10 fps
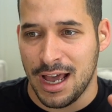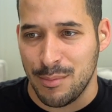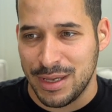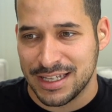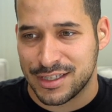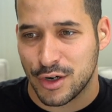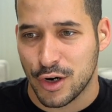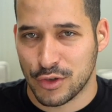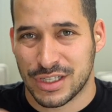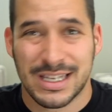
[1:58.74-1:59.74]
begins to
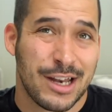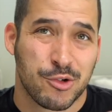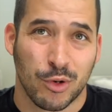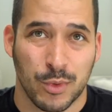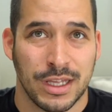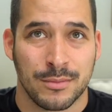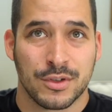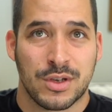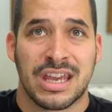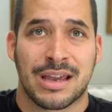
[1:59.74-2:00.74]
hurt just natural rhythms.
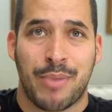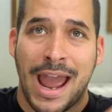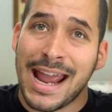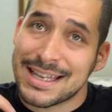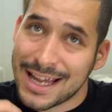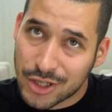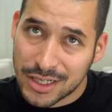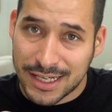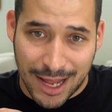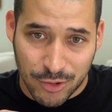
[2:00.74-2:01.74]
So I think pay attention
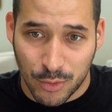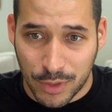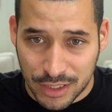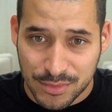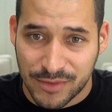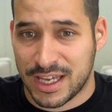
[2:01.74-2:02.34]
to natural rhythms of